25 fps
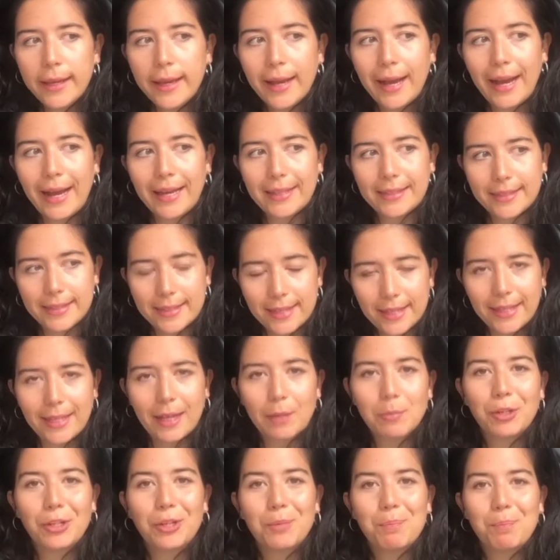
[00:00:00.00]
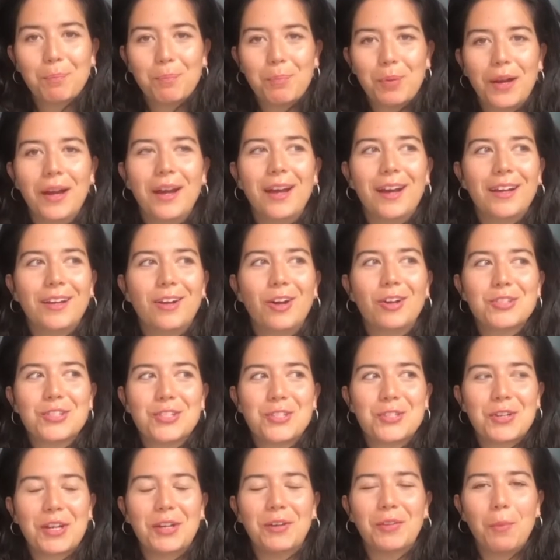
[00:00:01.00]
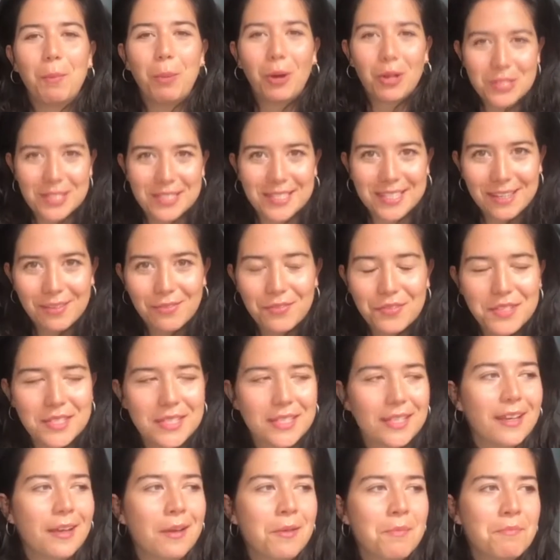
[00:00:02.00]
I think I'm going to concentrate on the positives